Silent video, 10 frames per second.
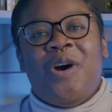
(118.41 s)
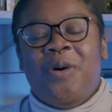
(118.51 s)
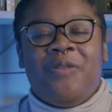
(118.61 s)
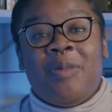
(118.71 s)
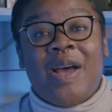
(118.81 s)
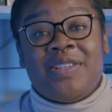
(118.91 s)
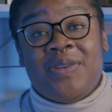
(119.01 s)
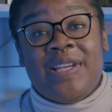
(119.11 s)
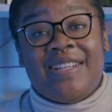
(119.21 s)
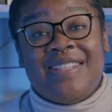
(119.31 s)
Over the past
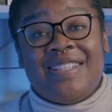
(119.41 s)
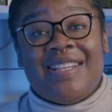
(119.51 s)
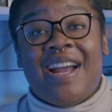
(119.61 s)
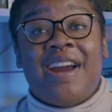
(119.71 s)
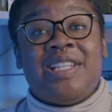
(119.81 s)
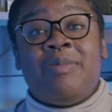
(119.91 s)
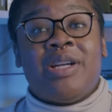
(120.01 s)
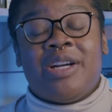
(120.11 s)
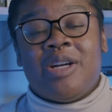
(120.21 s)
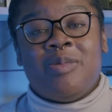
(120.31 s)
2 years, our team
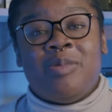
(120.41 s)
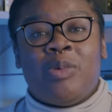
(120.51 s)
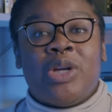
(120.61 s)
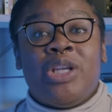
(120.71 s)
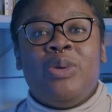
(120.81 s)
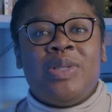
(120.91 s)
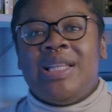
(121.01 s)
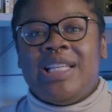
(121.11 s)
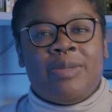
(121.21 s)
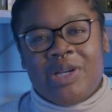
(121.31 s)
at GORM were using
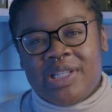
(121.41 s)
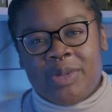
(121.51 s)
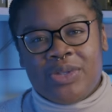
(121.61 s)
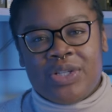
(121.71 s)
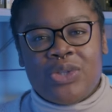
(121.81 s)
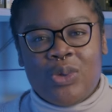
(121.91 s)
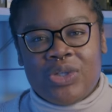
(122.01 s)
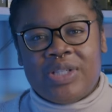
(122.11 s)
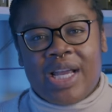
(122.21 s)
these principles in social